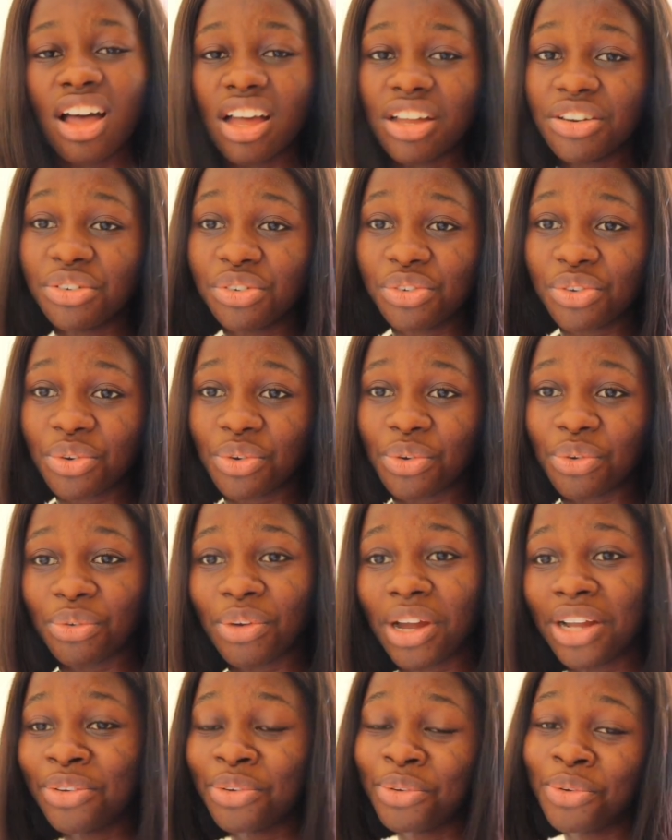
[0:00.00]
I don't know.
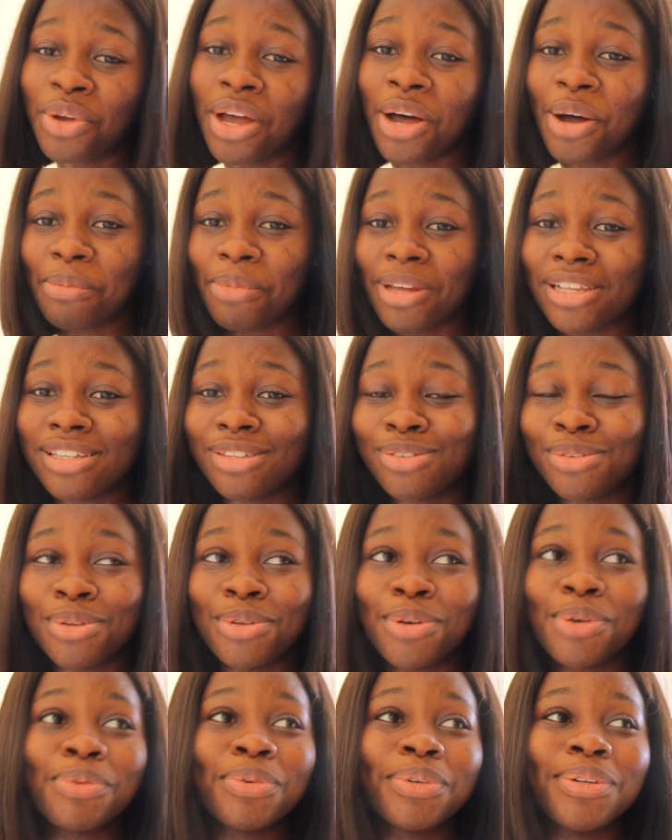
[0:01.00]
I don't know how my
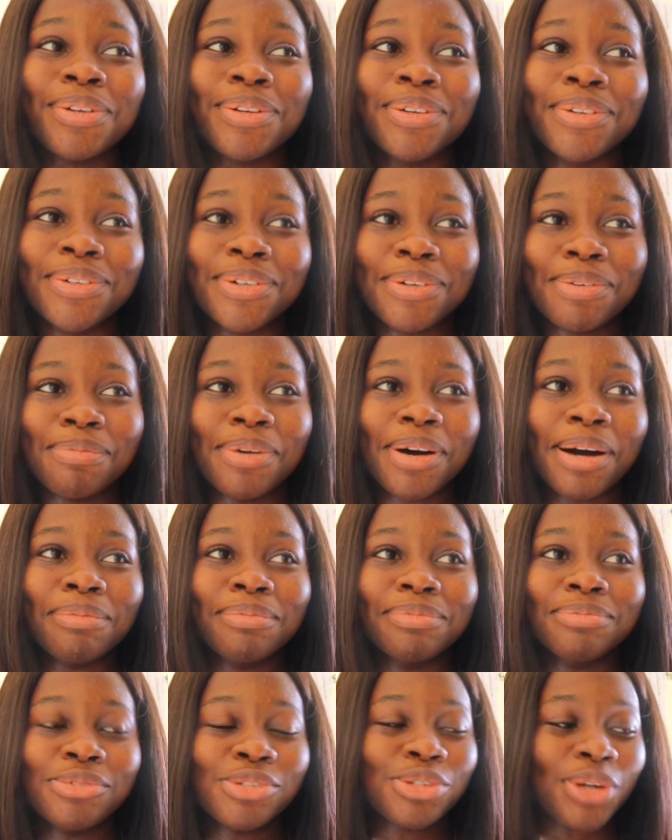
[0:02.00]
studio would look, but
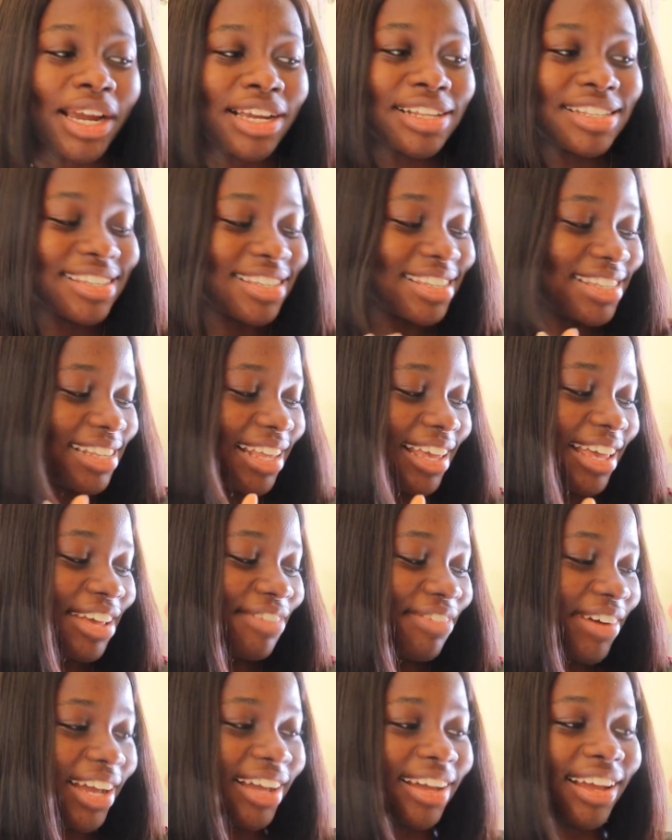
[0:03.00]
I'm trying to see
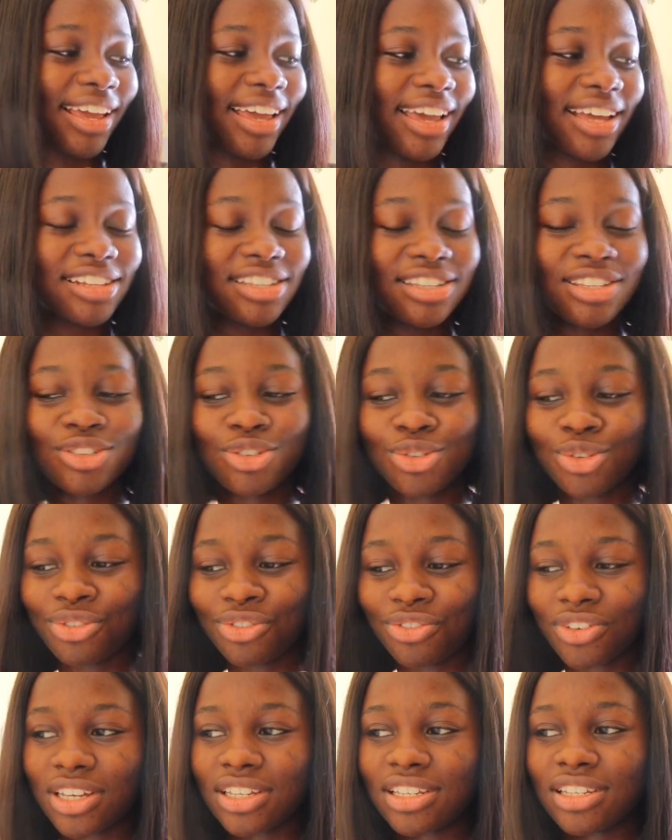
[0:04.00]
if I can get two
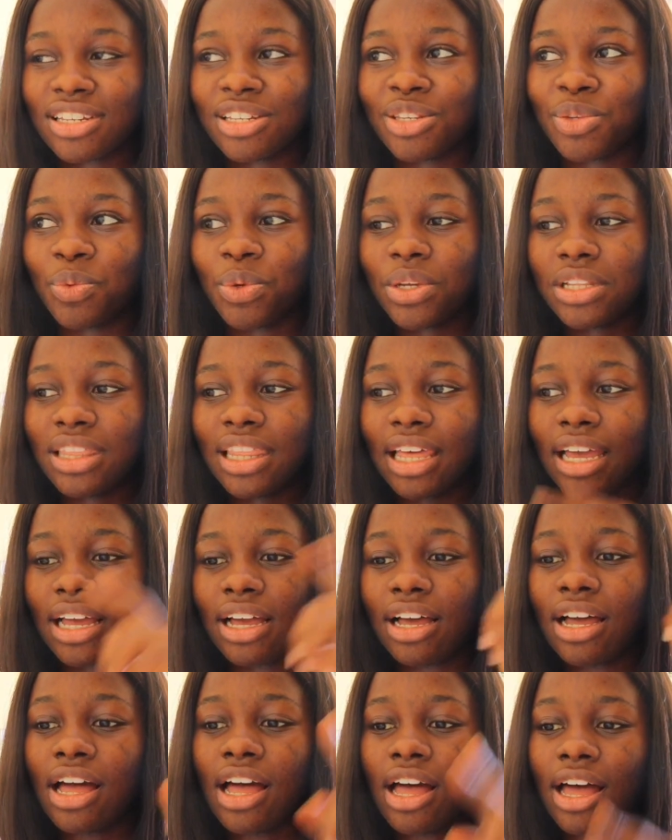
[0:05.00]
vases with like